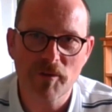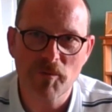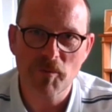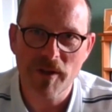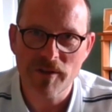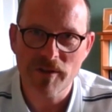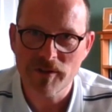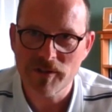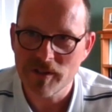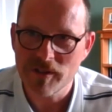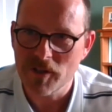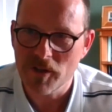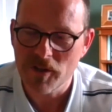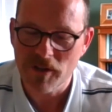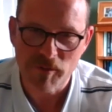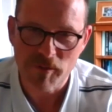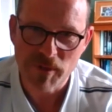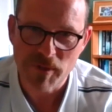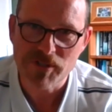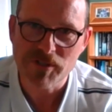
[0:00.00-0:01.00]
Whether you
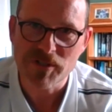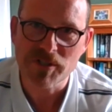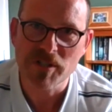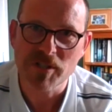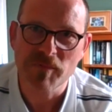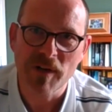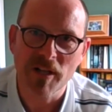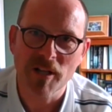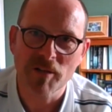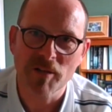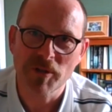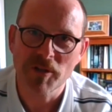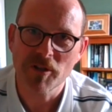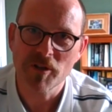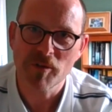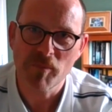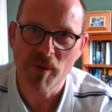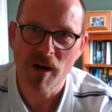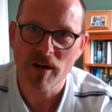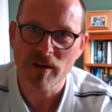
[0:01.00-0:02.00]
call it business development
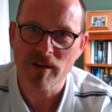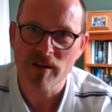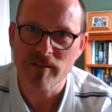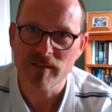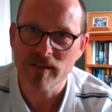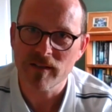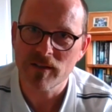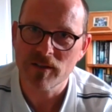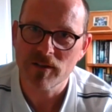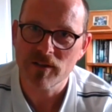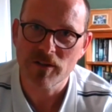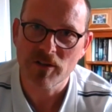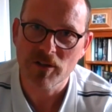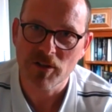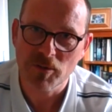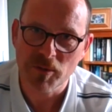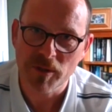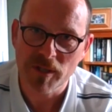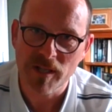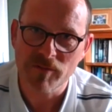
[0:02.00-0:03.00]
or marketing
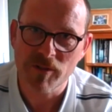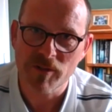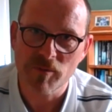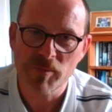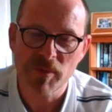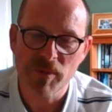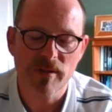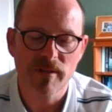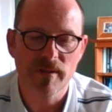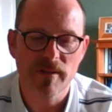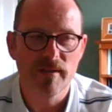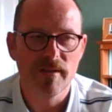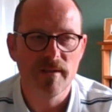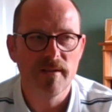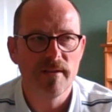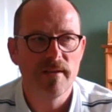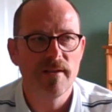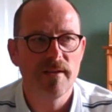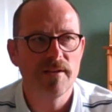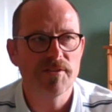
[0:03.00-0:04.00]
or whatever, but
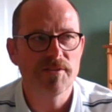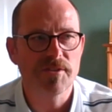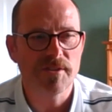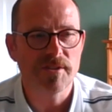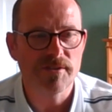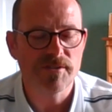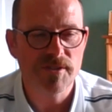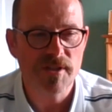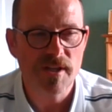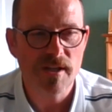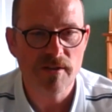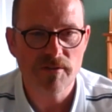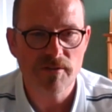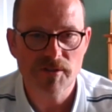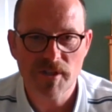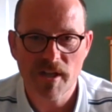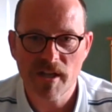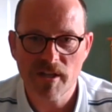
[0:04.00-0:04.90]
it's in sales.